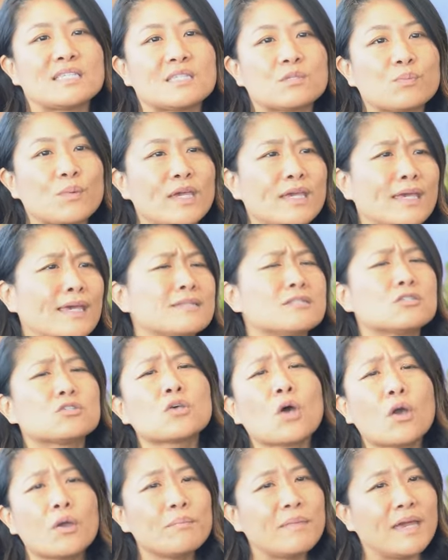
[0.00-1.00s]
this week, and
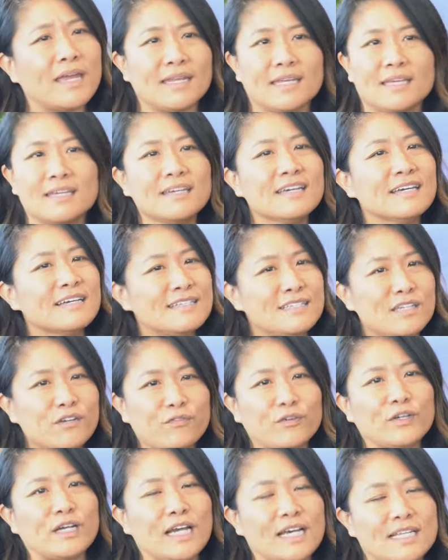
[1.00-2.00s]
so many
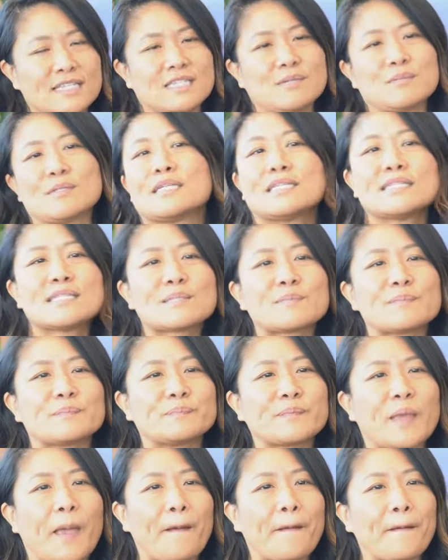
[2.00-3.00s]
different customers.
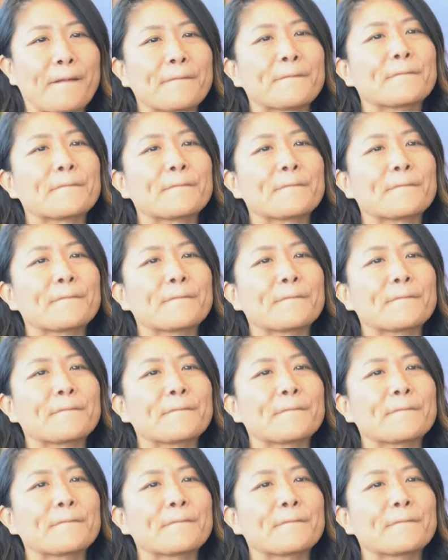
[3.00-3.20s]
Yeah.